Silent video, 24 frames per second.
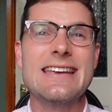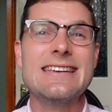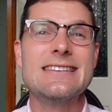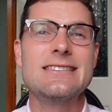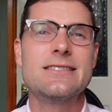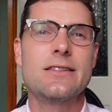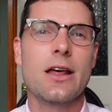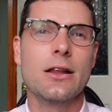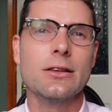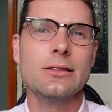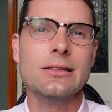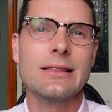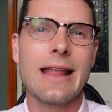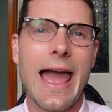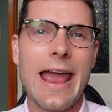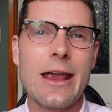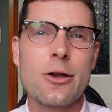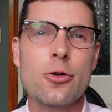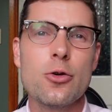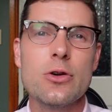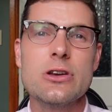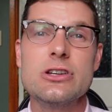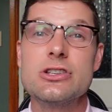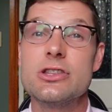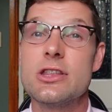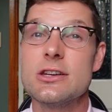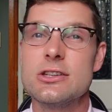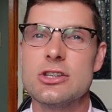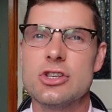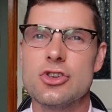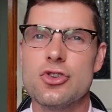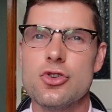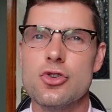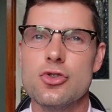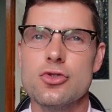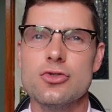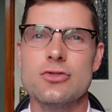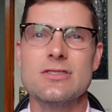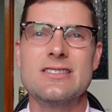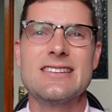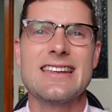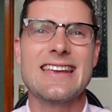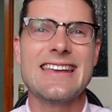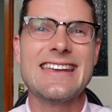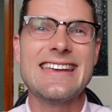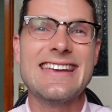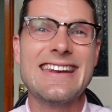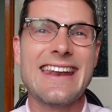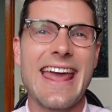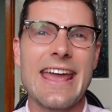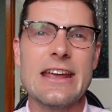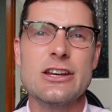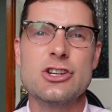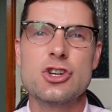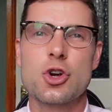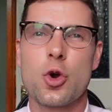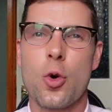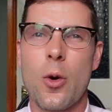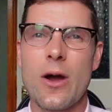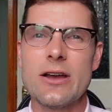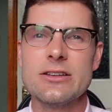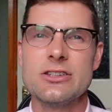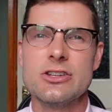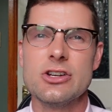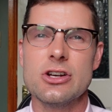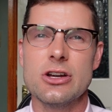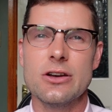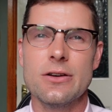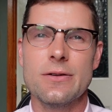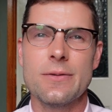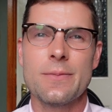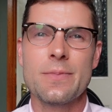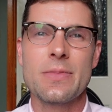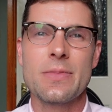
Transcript: is the language that's used in each question.